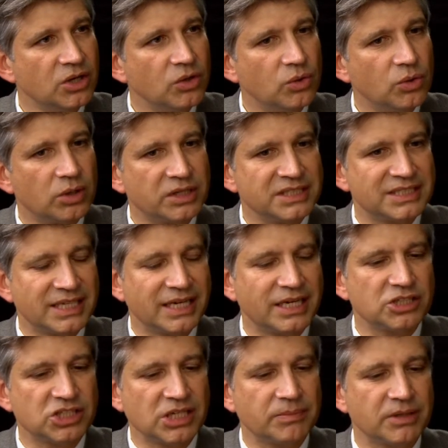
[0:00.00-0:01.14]
Or is there
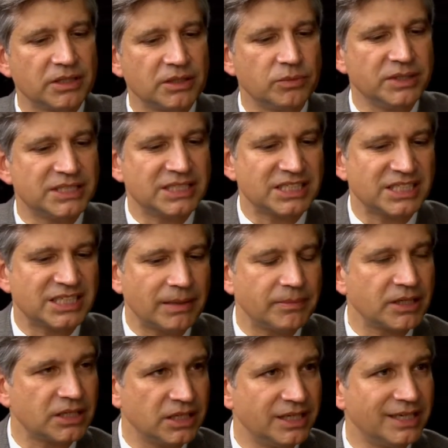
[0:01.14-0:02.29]
something that we
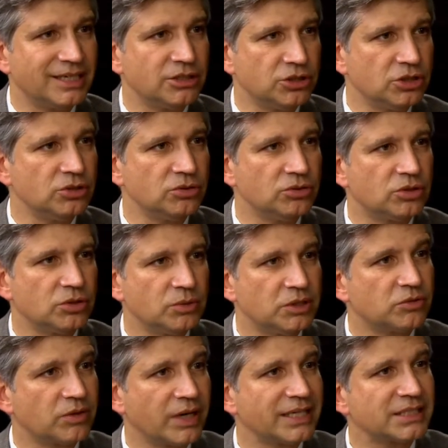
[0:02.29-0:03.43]
systemically can do to
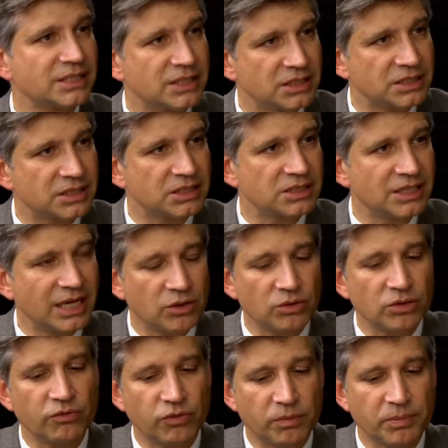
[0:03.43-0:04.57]
address this, not
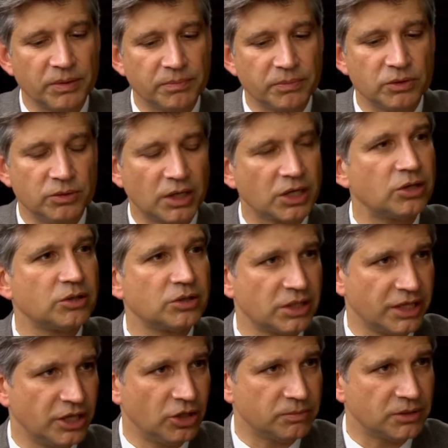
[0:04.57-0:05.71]
only for people who are
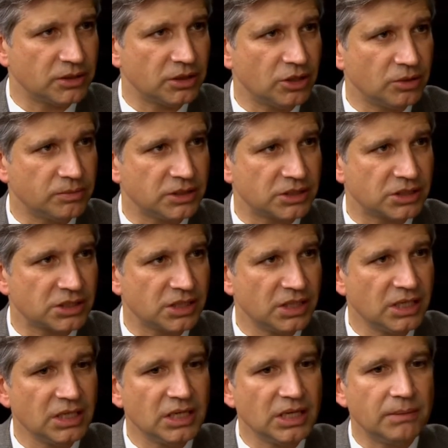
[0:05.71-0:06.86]
currently homeless,
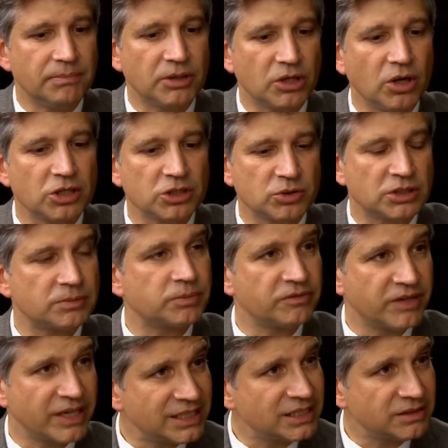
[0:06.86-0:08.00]
but also as a
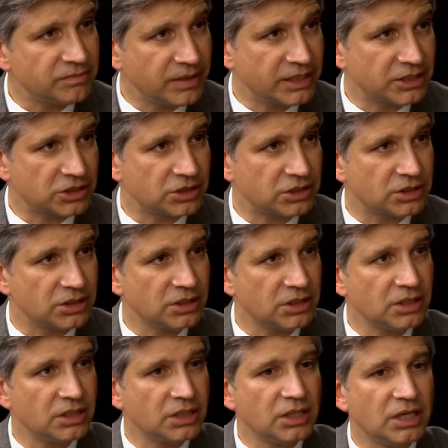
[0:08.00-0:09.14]
preventative measure
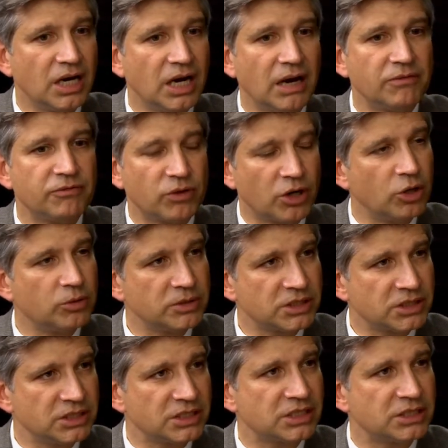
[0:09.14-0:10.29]
for
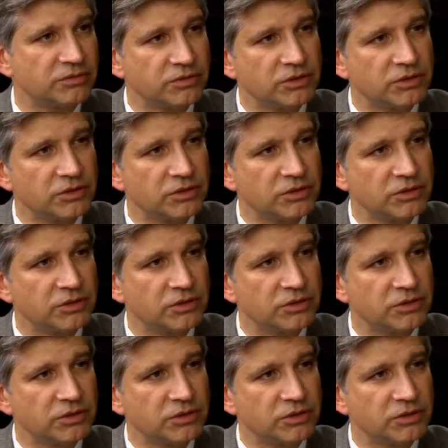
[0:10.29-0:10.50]
homelessness in the